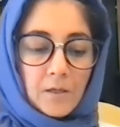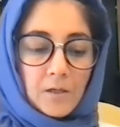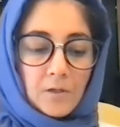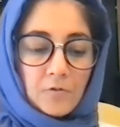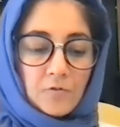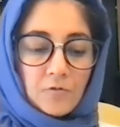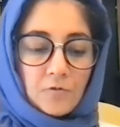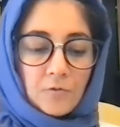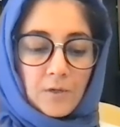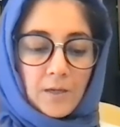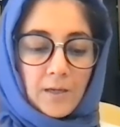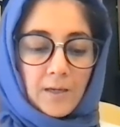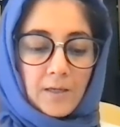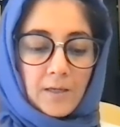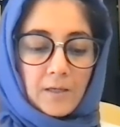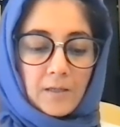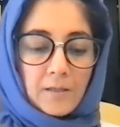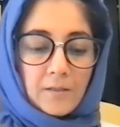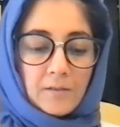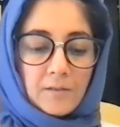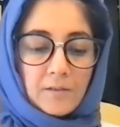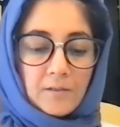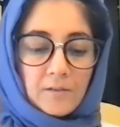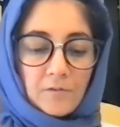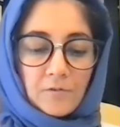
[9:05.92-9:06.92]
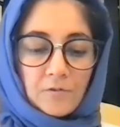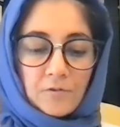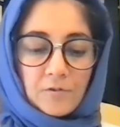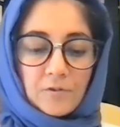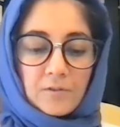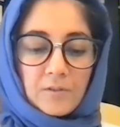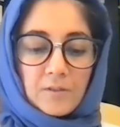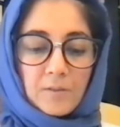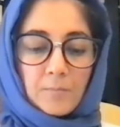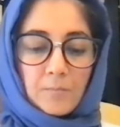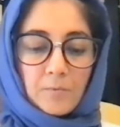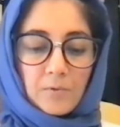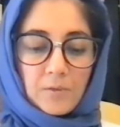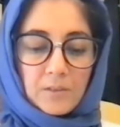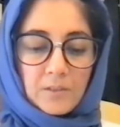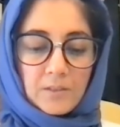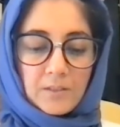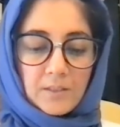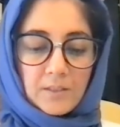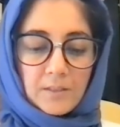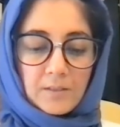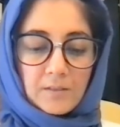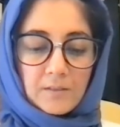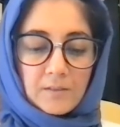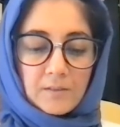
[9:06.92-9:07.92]
Sukaina, the thirsty
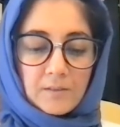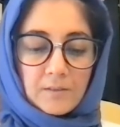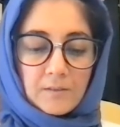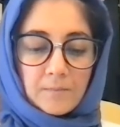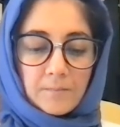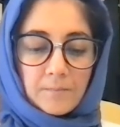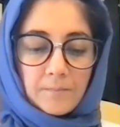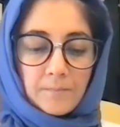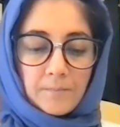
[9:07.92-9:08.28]
princess.